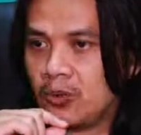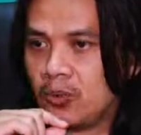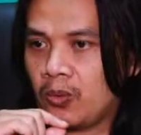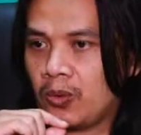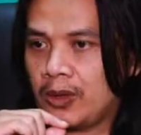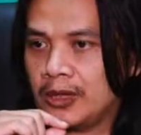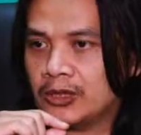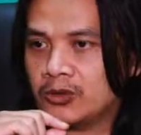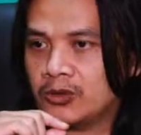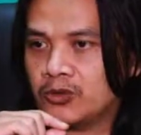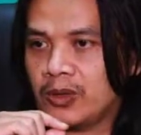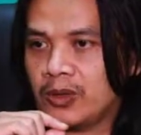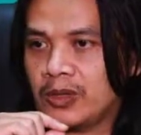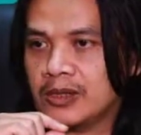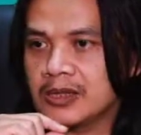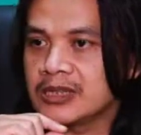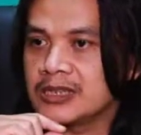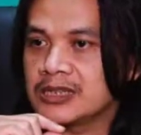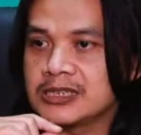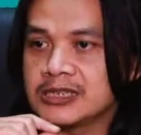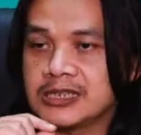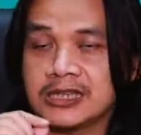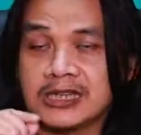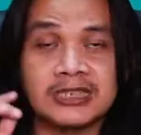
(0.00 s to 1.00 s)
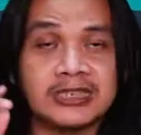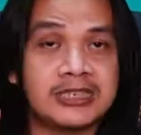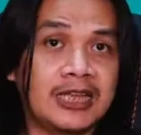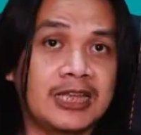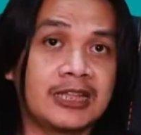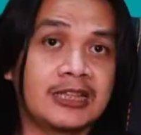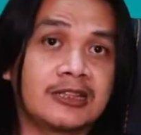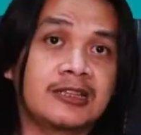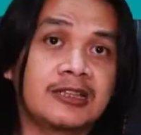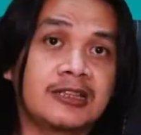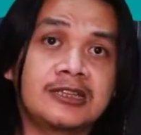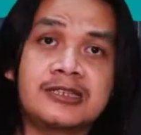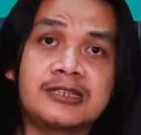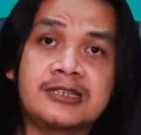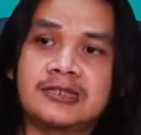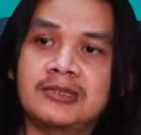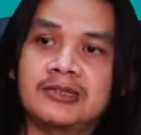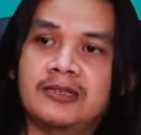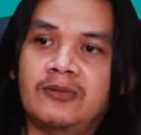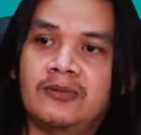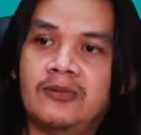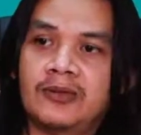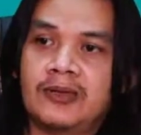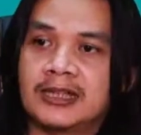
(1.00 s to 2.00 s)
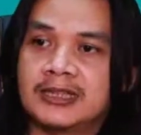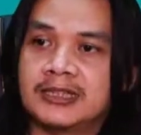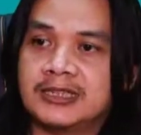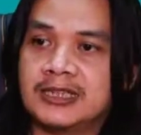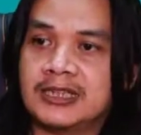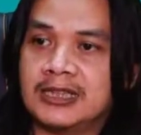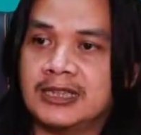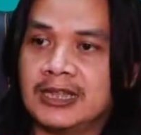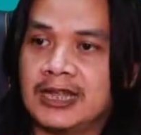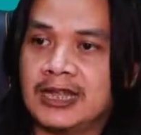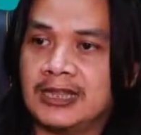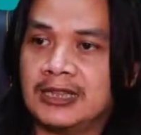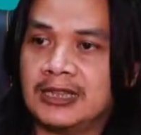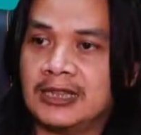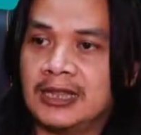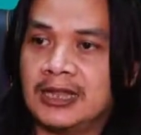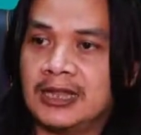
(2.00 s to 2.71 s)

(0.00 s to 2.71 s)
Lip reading: 126 at least, we can see that